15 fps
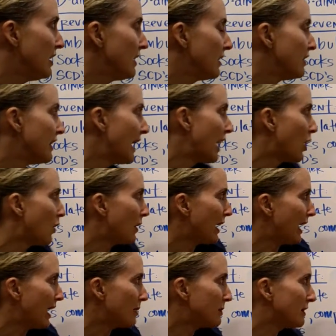Now,
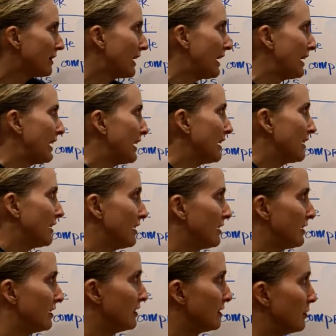ambulating
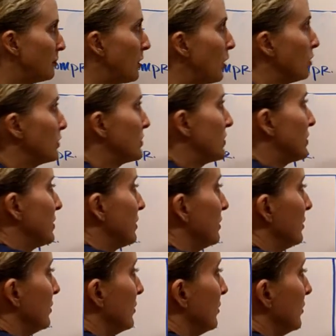post,
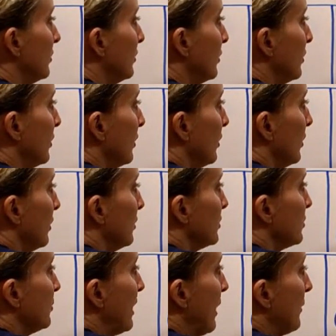so
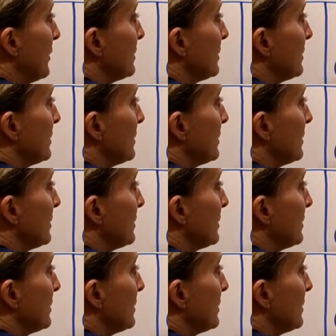now this